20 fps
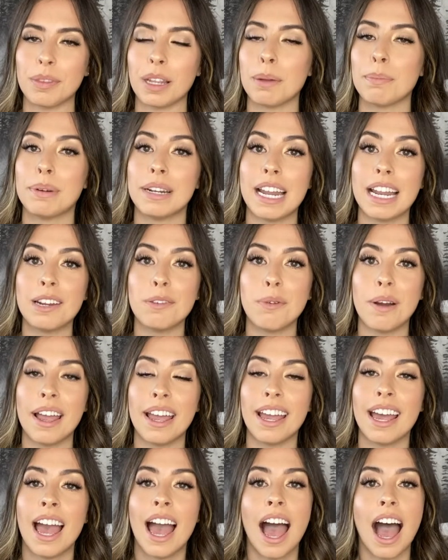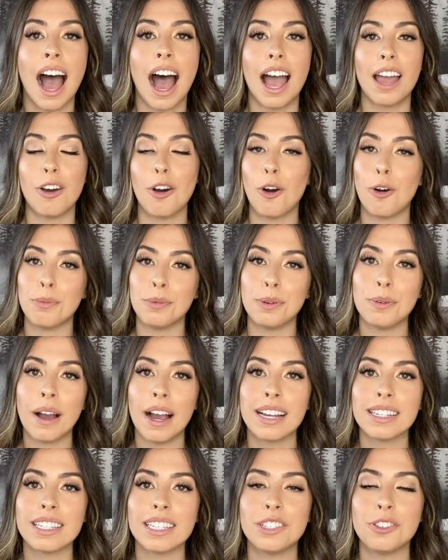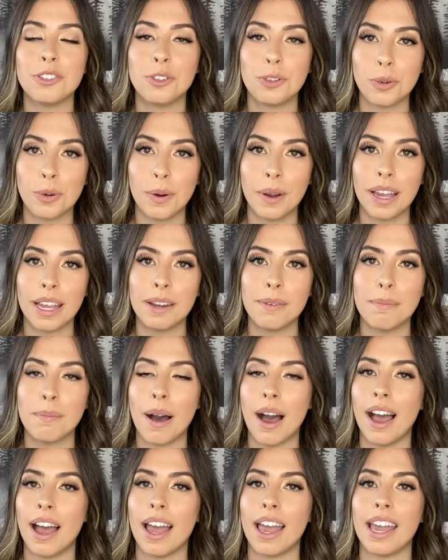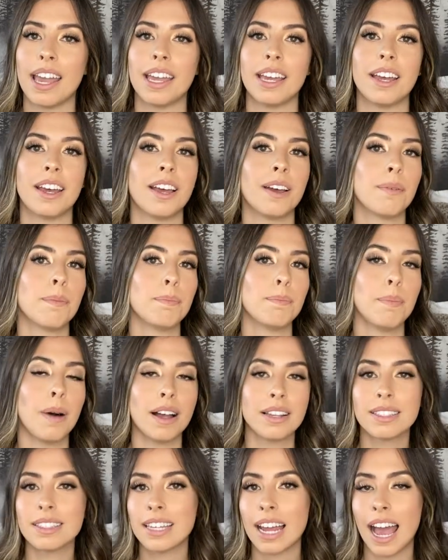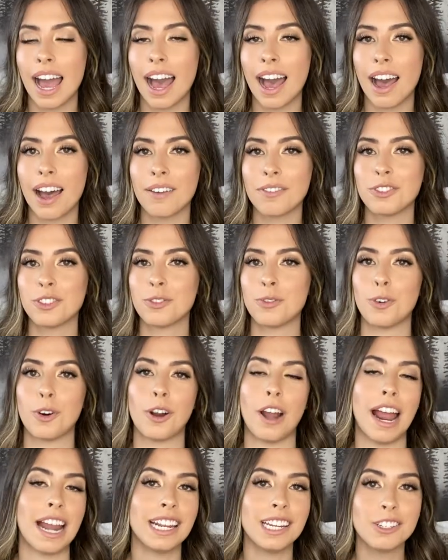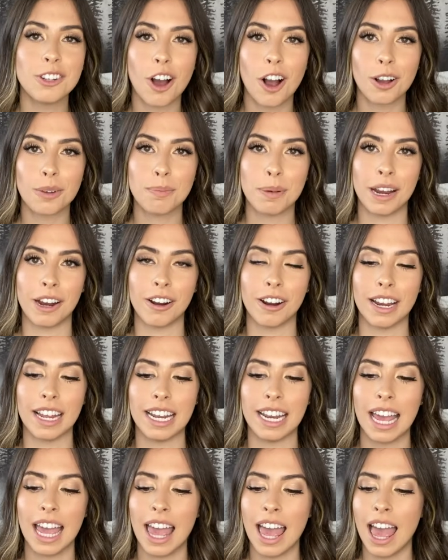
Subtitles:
But anyway, I hope you guys enjoyed my must-haves for any dog parent.